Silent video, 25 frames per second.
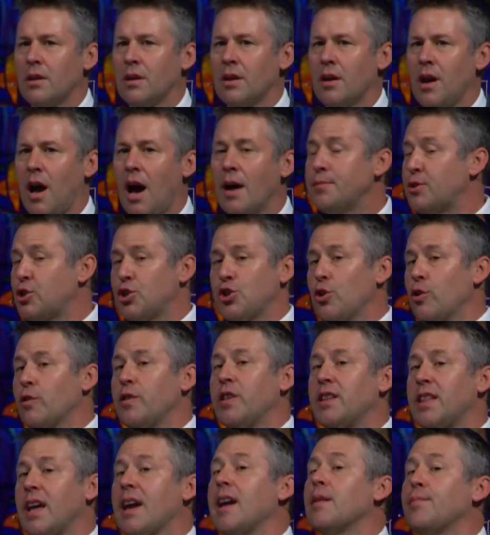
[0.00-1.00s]
I'm sure
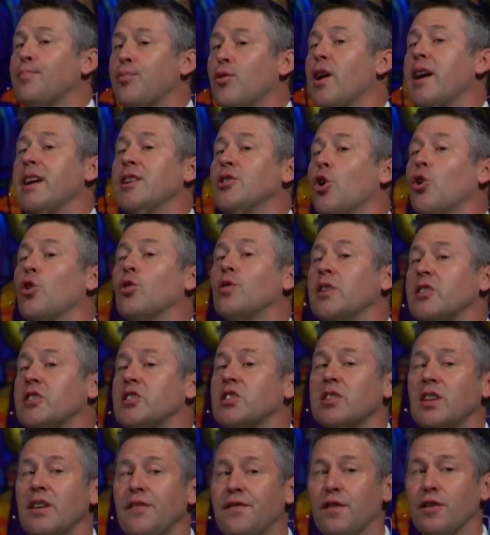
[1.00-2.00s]
that they had prayed
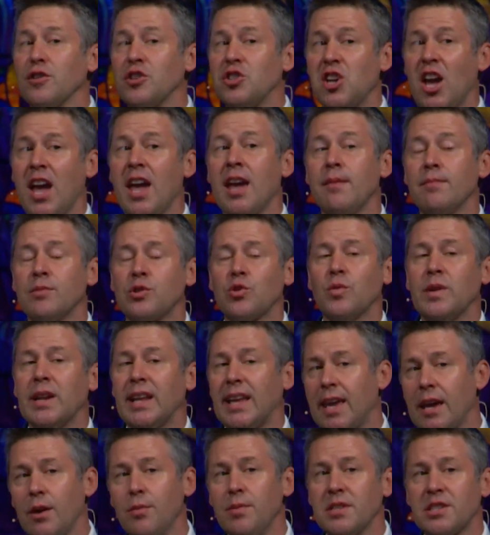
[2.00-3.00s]
earnestly for James when
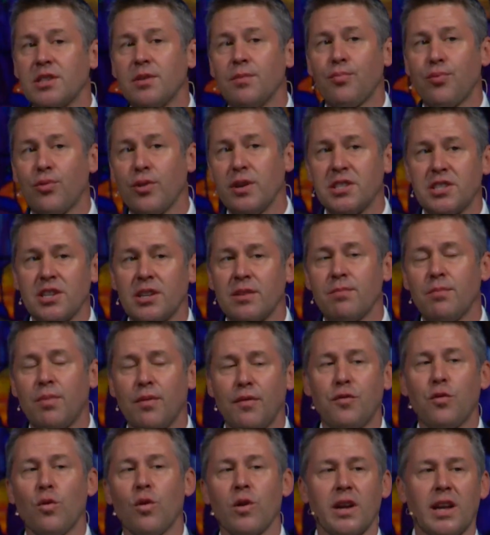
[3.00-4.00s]
he was in prison
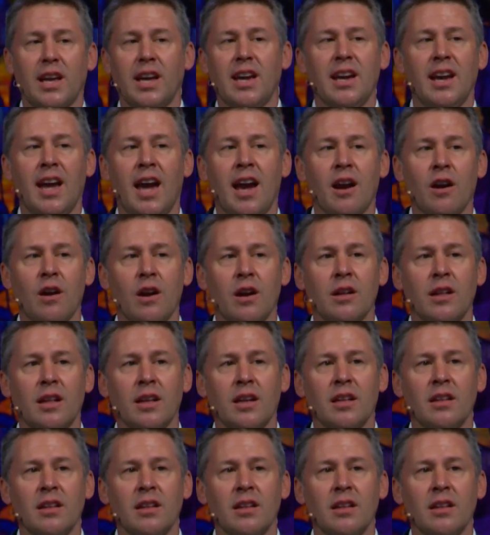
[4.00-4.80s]
before King Herod,